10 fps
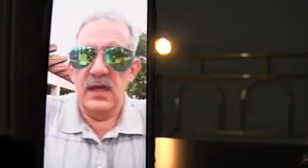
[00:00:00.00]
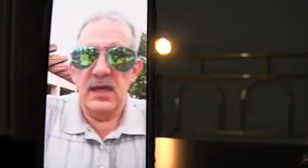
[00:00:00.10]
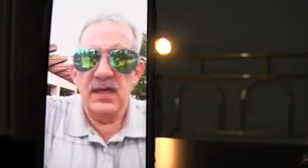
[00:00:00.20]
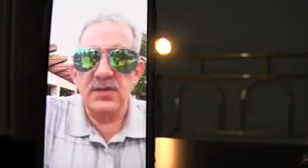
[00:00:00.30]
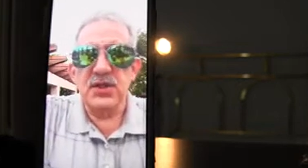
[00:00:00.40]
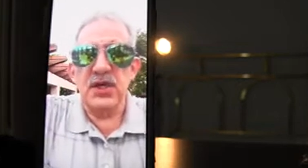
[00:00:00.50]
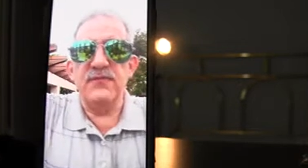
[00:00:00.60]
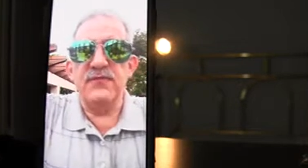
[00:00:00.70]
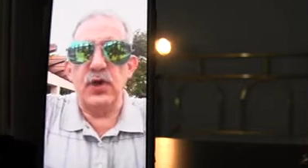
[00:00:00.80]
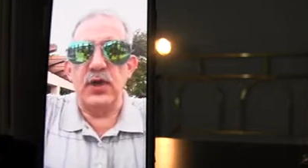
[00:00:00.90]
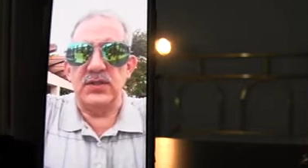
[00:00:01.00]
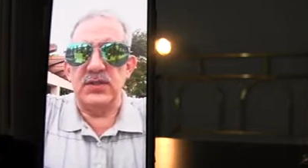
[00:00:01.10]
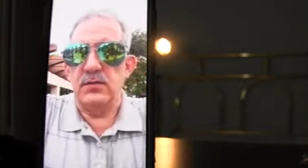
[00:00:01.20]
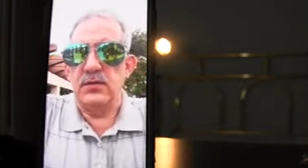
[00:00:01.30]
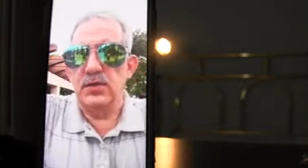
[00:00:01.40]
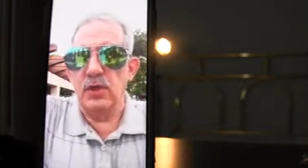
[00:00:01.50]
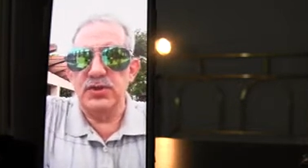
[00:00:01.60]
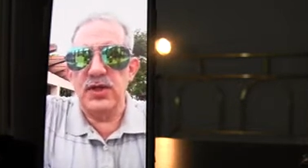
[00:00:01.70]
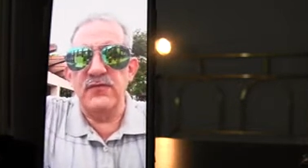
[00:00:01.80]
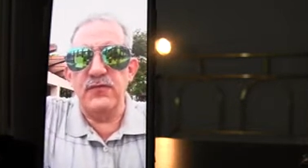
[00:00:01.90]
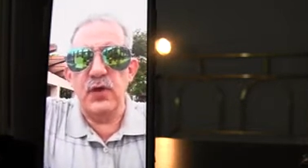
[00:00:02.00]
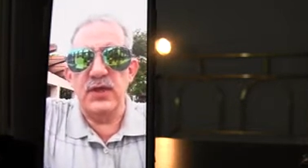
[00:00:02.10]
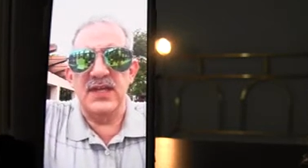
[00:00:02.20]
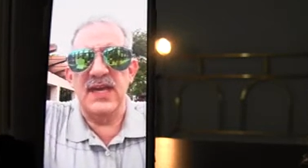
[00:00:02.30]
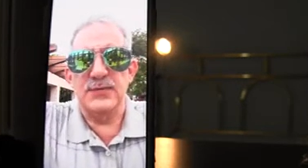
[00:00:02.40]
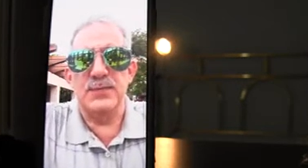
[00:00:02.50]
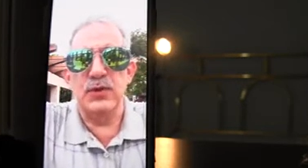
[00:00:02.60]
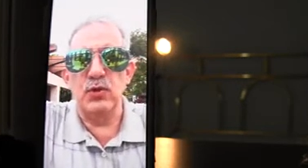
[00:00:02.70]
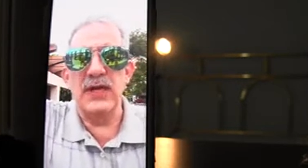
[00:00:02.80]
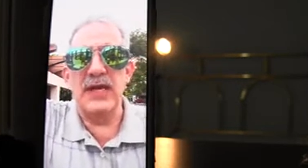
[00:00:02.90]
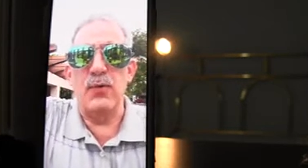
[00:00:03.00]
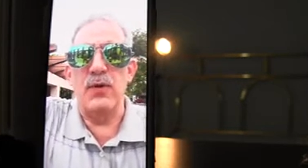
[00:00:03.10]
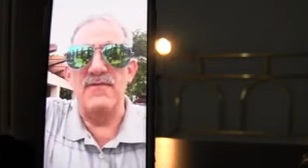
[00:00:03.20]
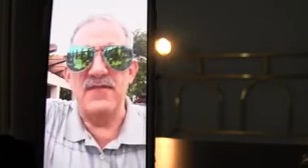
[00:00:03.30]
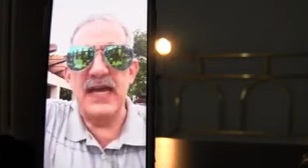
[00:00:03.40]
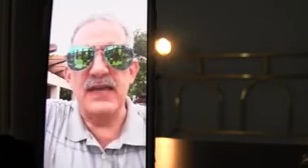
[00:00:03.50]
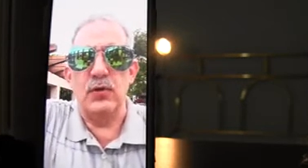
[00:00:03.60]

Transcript: Sean Feucht, or Sean Feucht, has been doing a revival.